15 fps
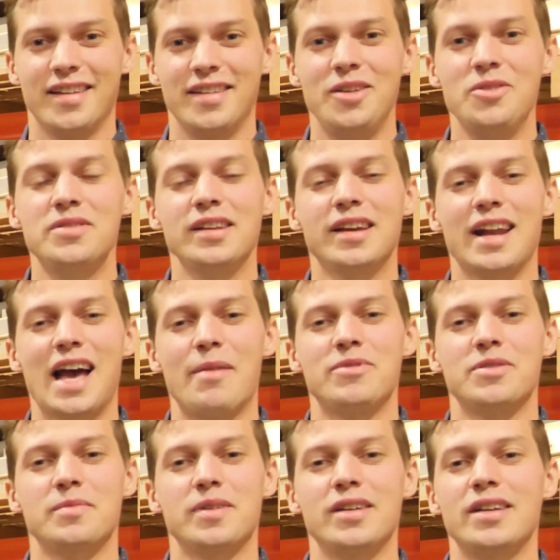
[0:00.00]
Using an
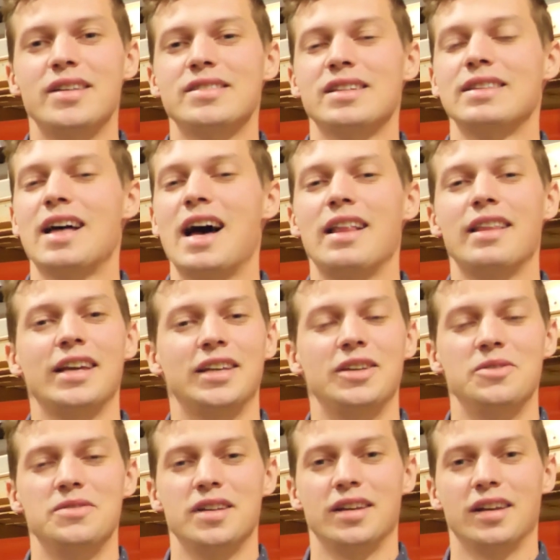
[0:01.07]
Optima is a lot like
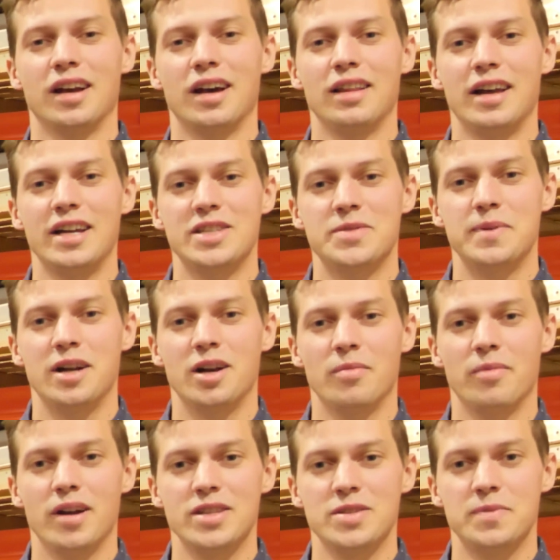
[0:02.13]
using a Lightspeed or
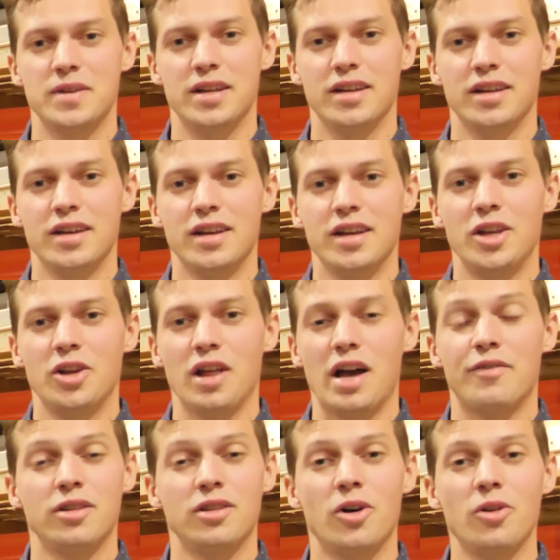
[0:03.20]
Brightspeed. You'll
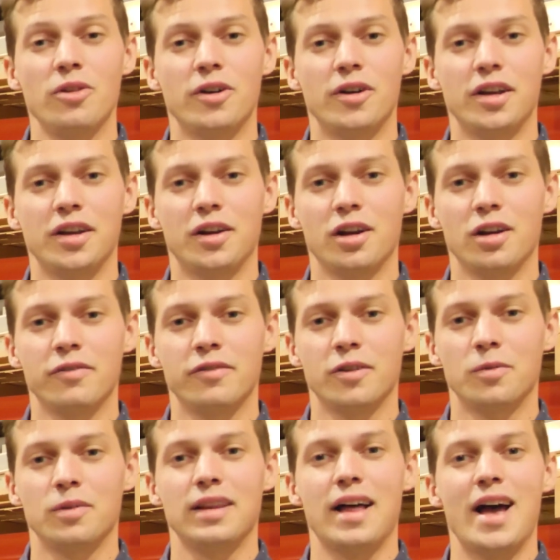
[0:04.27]
have a low learning curve,
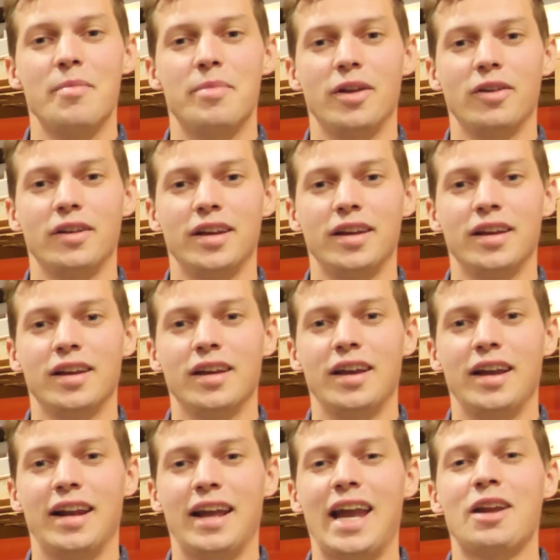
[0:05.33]
reliability,
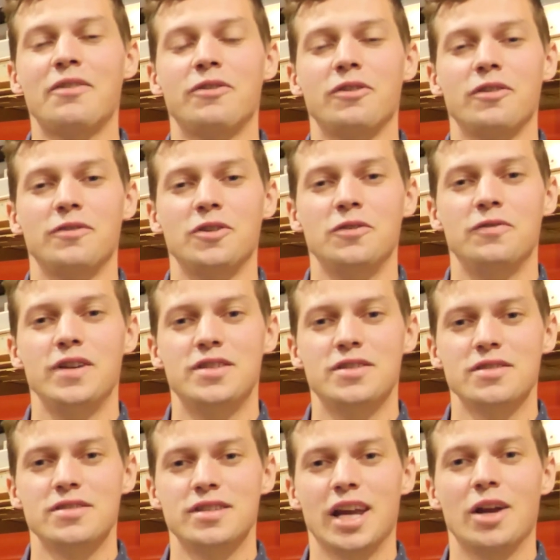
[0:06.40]
and a handful of new
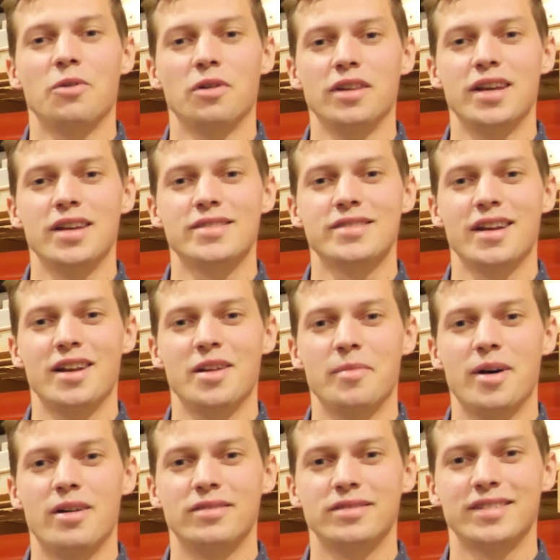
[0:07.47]
features to get really excited about.